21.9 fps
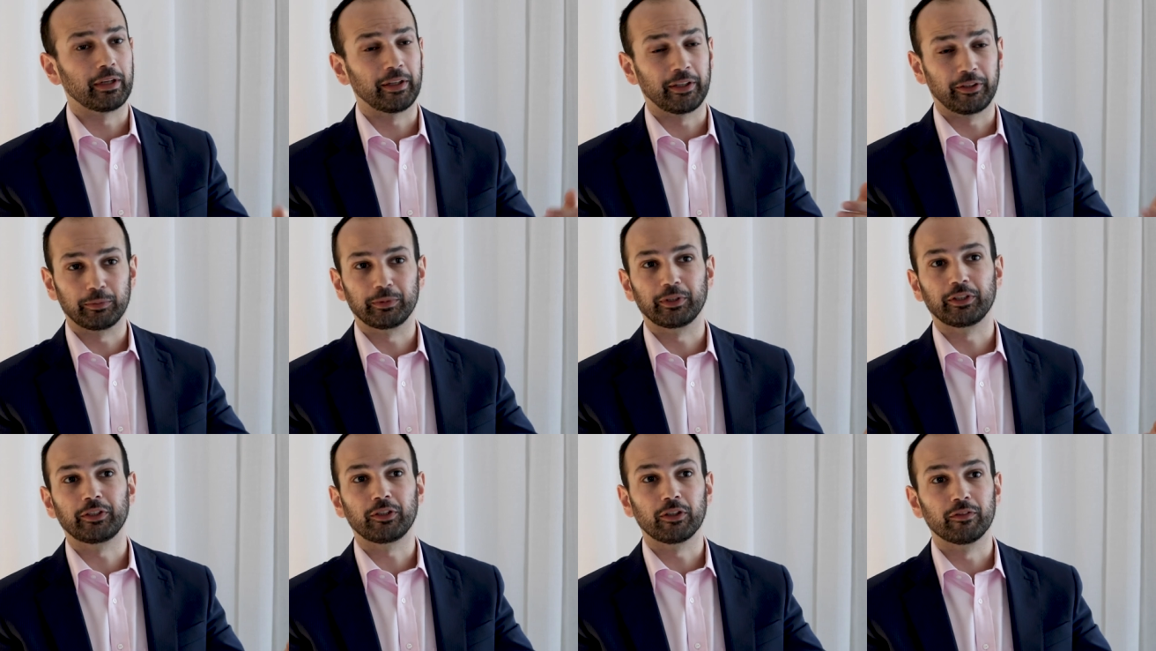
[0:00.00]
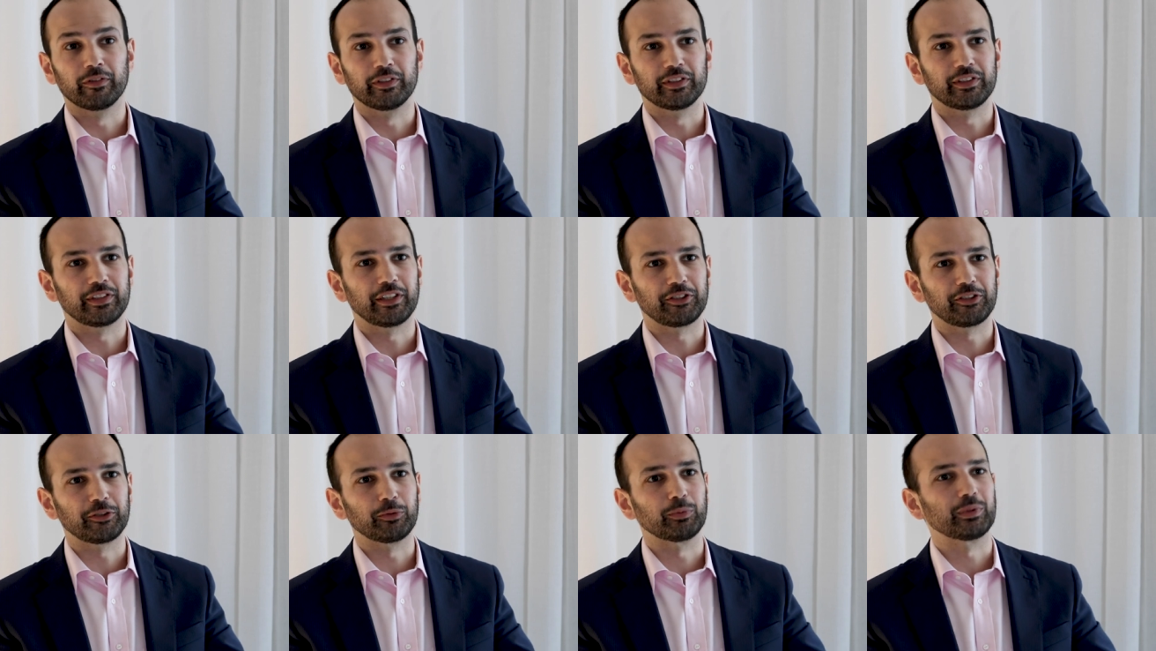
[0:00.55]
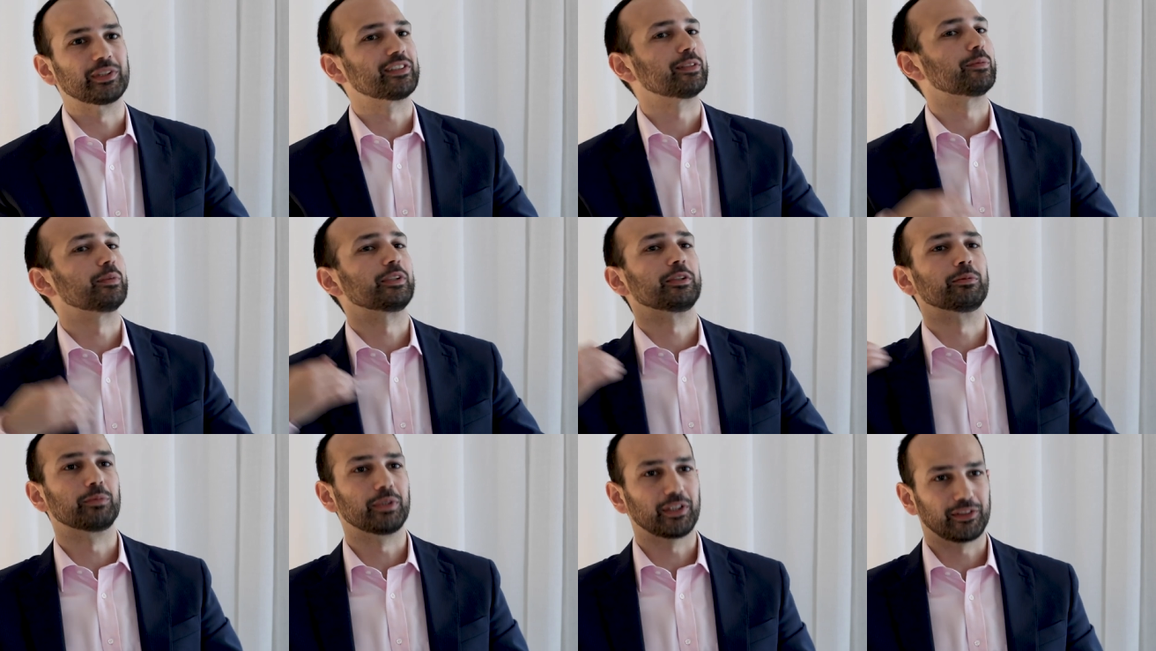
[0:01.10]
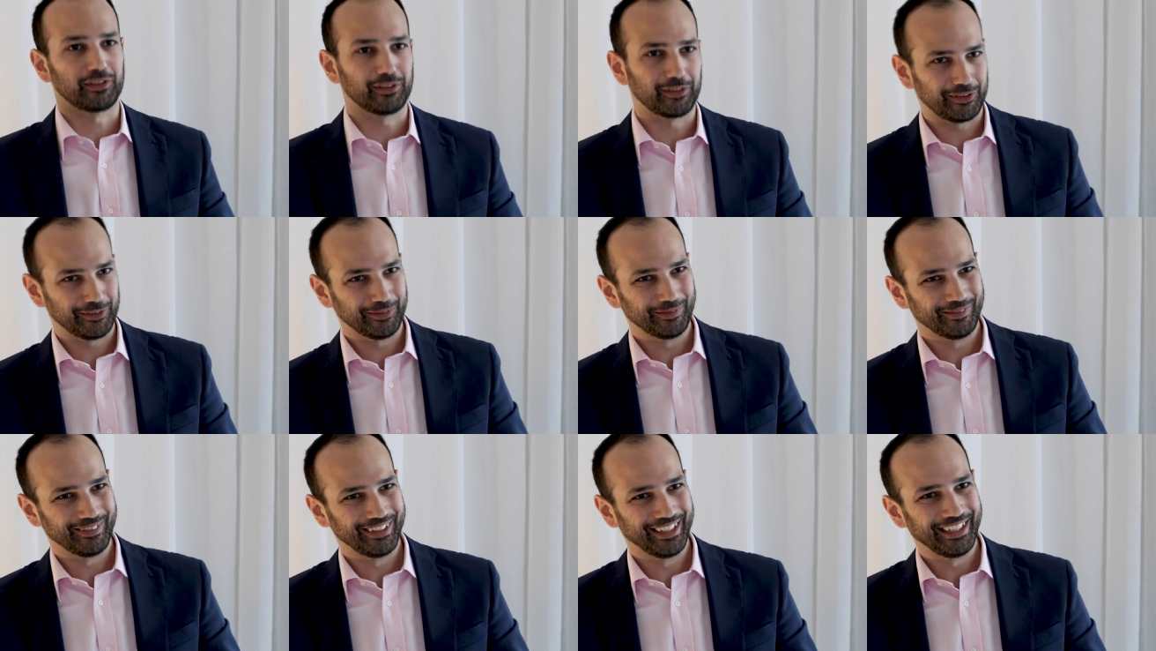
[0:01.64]
encrypted conversation with someone in
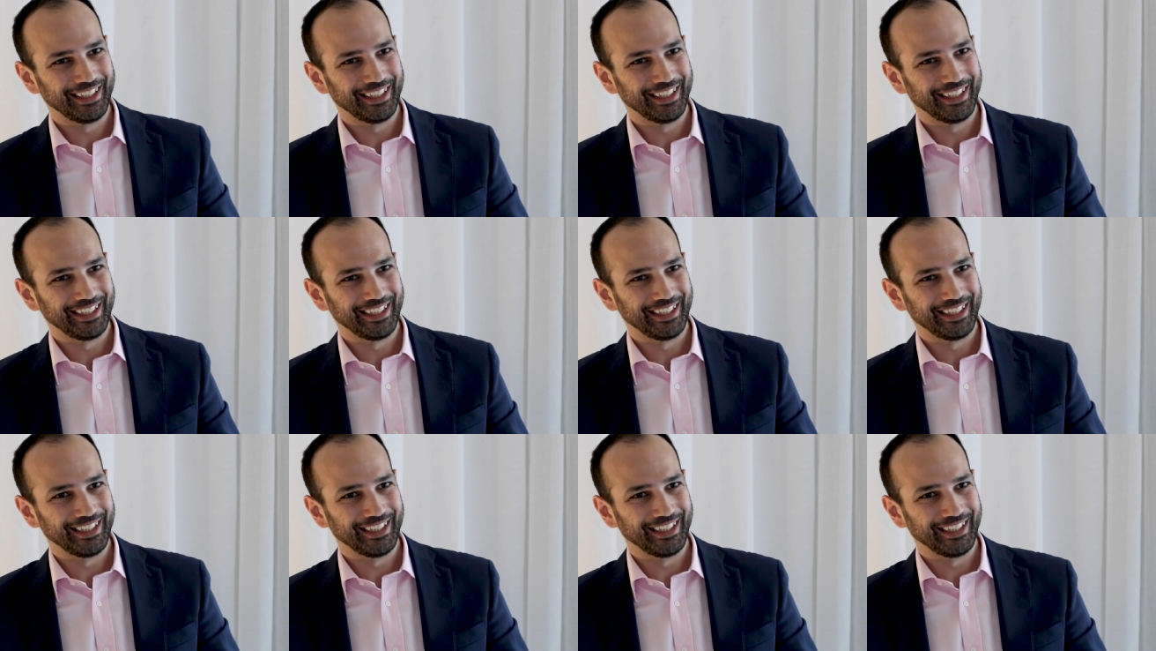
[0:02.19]
Brussels.